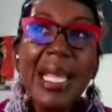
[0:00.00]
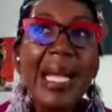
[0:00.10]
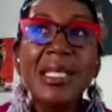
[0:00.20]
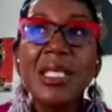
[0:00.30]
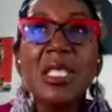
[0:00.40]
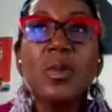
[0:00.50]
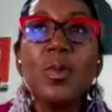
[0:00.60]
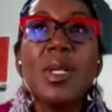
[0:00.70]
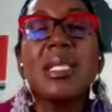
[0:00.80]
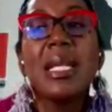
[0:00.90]
I just
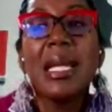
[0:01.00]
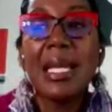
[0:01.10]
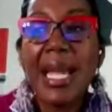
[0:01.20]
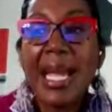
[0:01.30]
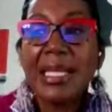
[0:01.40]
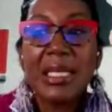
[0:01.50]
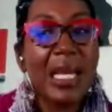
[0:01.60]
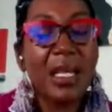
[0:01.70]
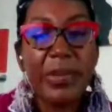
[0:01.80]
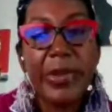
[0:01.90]
want to engage
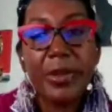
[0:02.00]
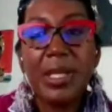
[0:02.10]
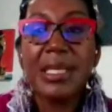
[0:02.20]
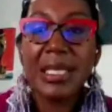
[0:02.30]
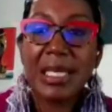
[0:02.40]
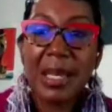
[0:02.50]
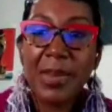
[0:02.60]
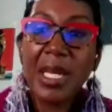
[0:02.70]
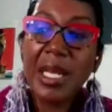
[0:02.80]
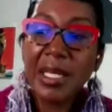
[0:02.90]
that community today
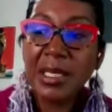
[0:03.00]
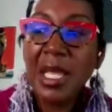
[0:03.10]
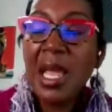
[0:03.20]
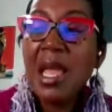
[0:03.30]
because